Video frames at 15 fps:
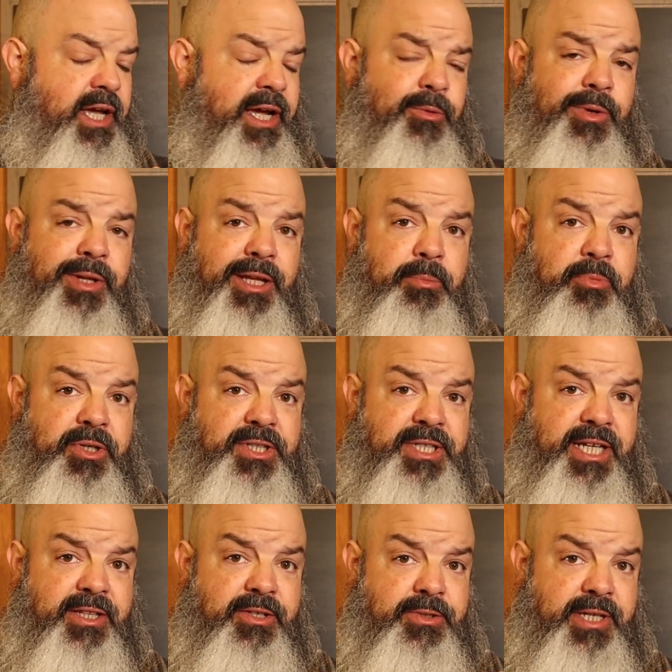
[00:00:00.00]
I really
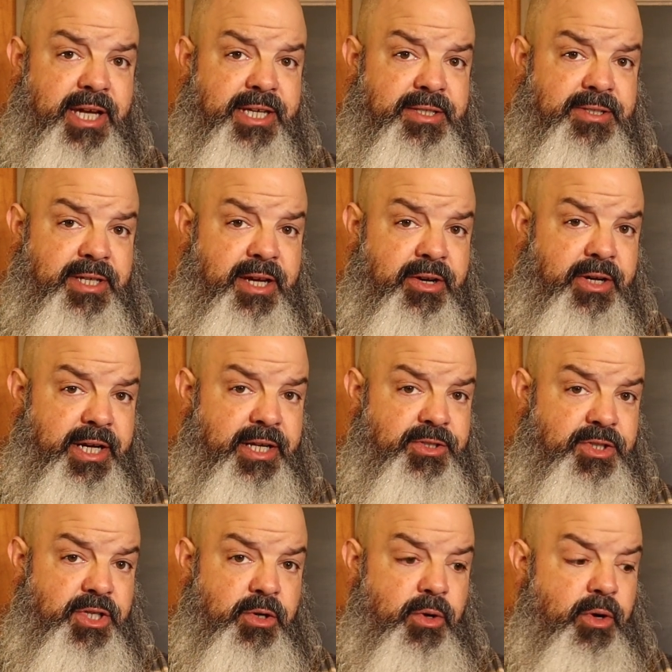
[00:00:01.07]
appreciate those guys, Garrett and
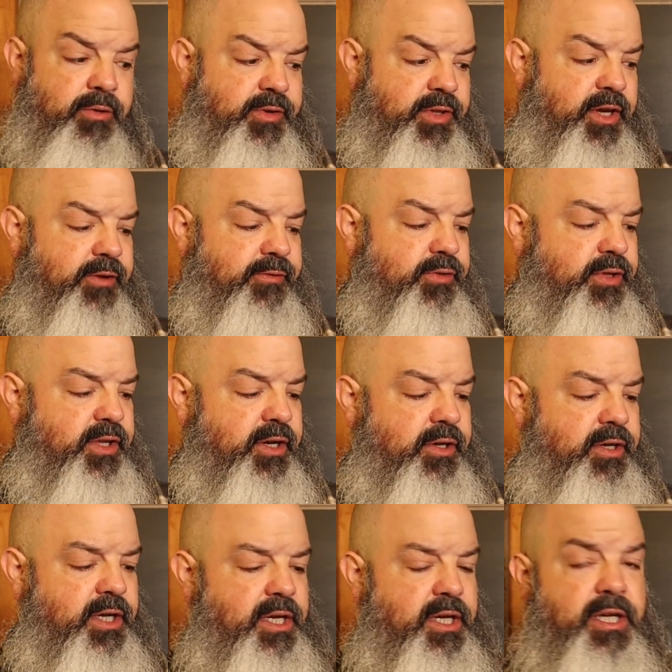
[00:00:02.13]
Joe over there, for
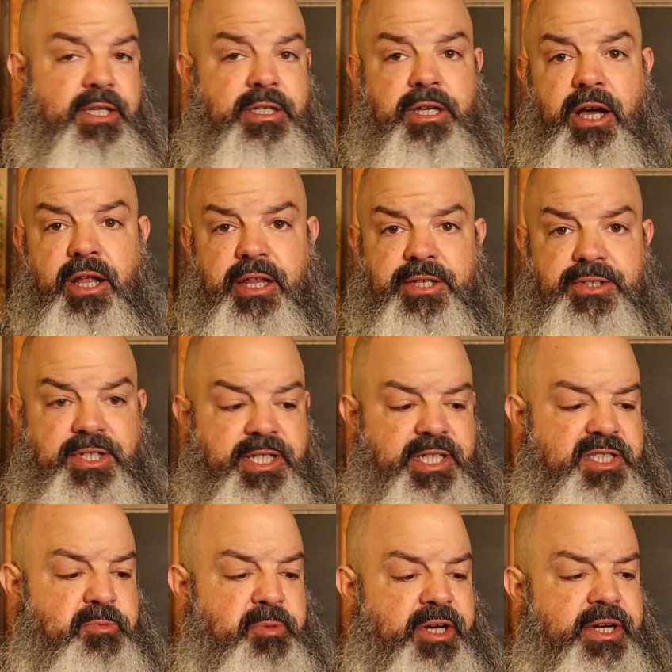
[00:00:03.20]
their knowledge and
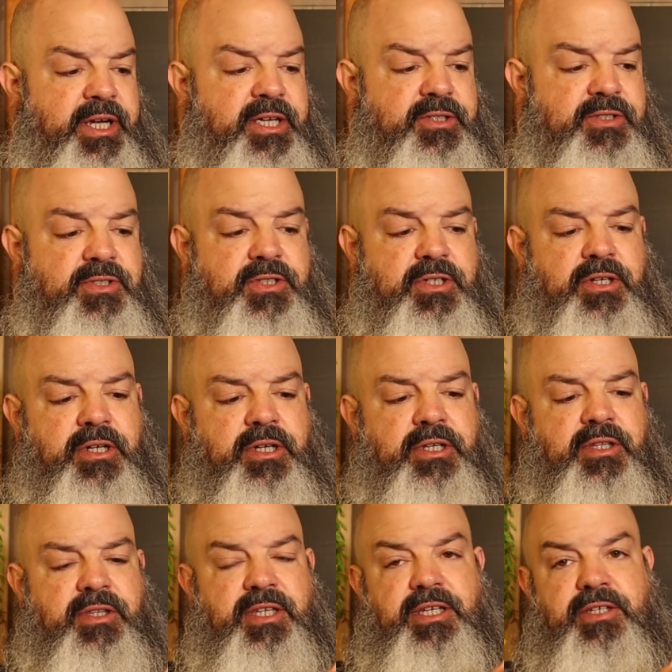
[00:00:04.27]
experience
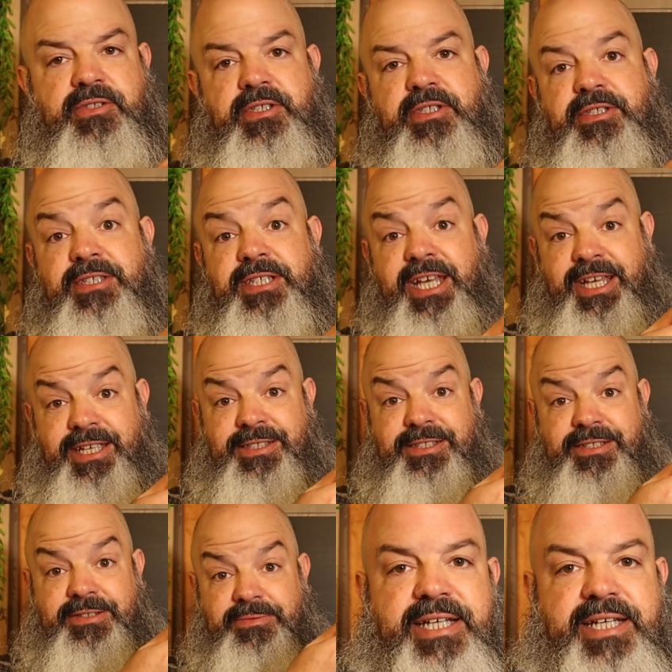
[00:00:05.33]
on these snakes.